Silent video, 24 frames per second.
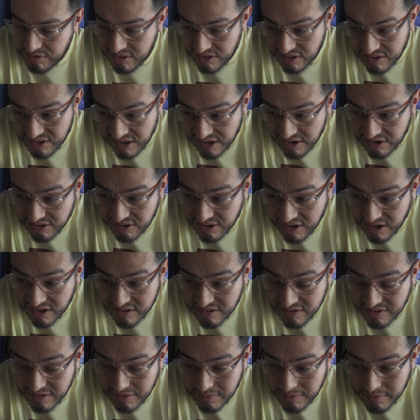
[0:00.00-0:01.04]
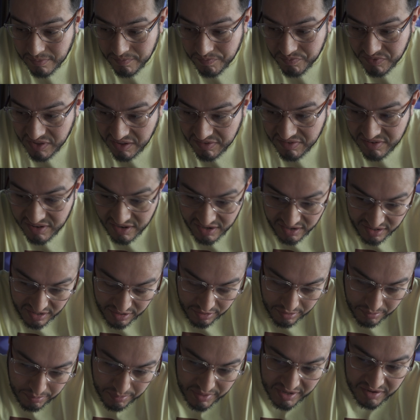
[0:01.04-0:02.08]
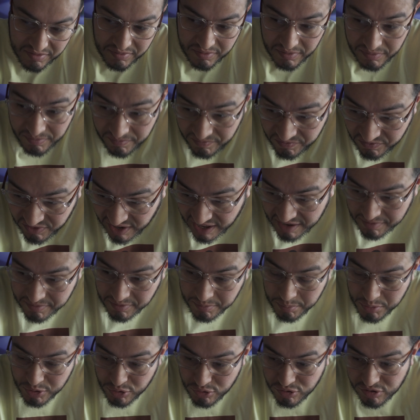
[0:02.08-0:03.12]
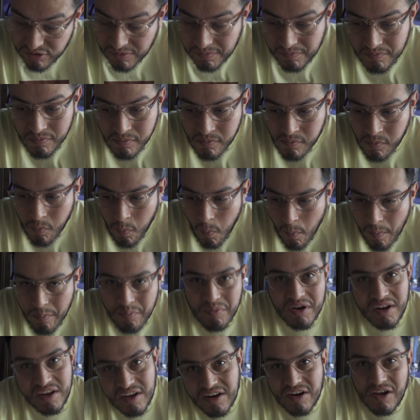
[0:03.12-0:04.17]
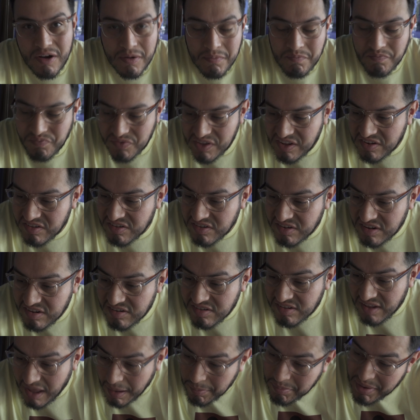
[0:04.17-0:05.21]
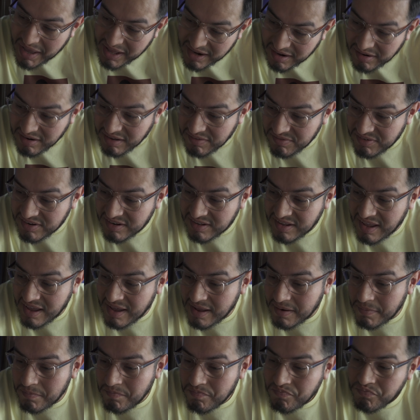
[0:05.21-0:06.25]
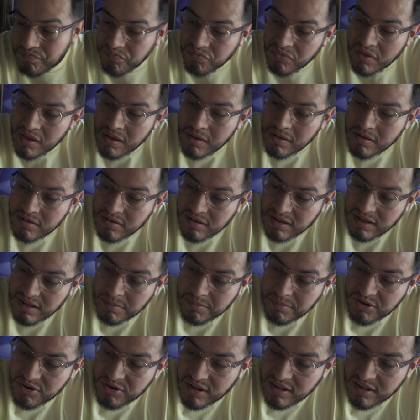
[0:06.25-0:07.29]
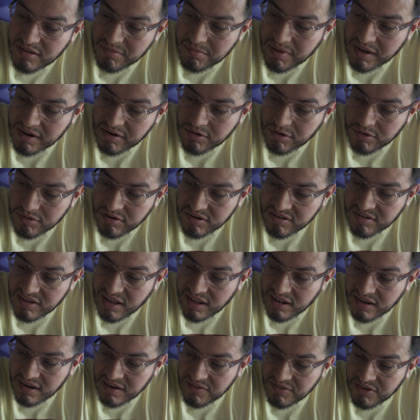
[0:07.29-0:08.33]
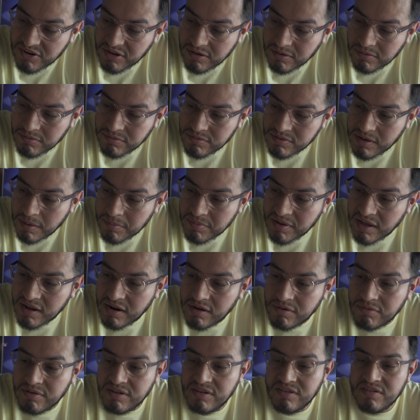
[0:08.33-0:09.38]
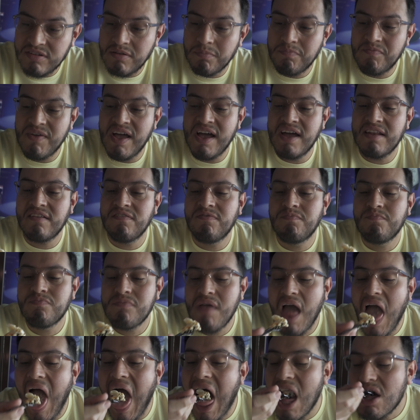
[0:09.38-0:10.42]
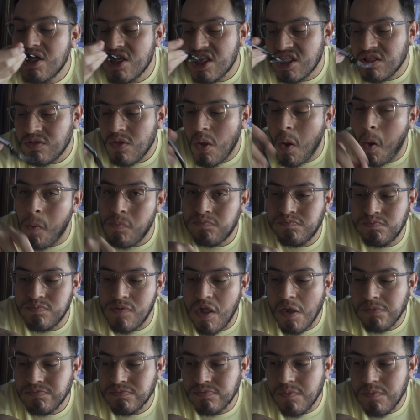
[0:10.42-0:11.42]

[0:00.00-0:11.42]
with the tater tots gives it a little bit of a flavor boost. But you know, it's, it's not bad. I'll give it that. So yeah, let me try this macaroni salad, even though I'm not always a fan of. No.